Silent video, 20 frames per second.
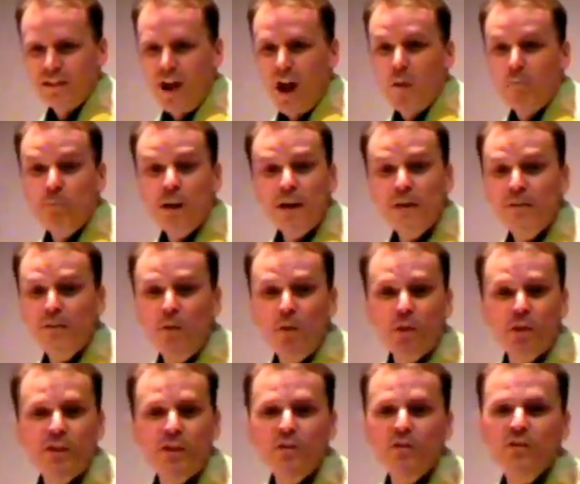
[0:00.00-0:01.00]
a
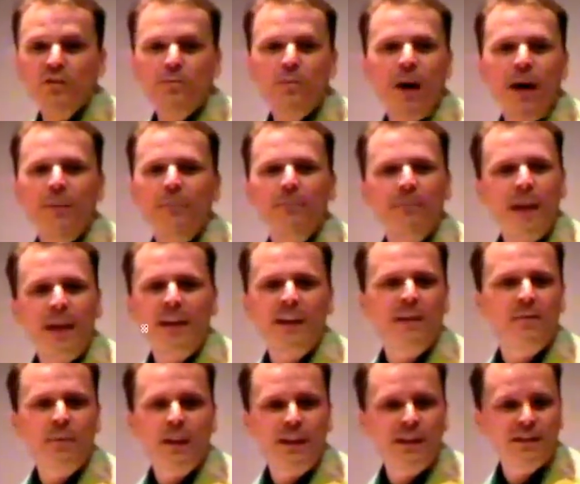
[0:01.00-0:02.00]
metaphor used by
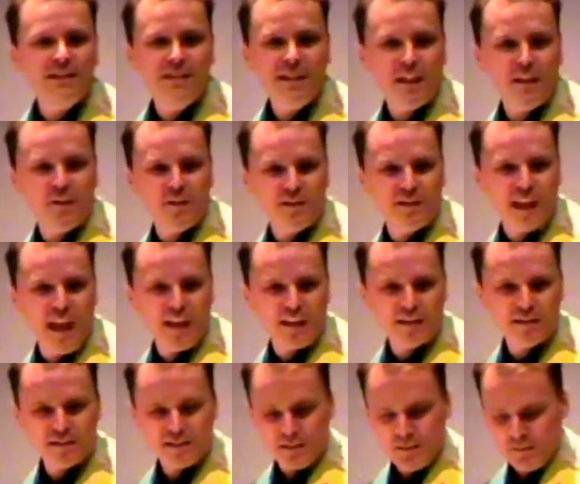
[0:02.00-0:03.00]
many, many sacred
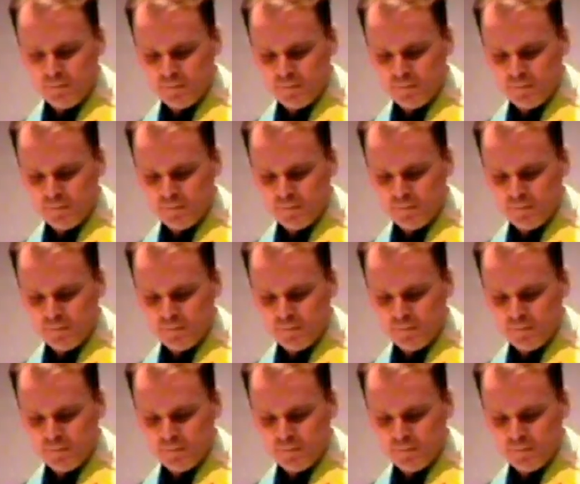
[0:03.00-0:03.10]
texts.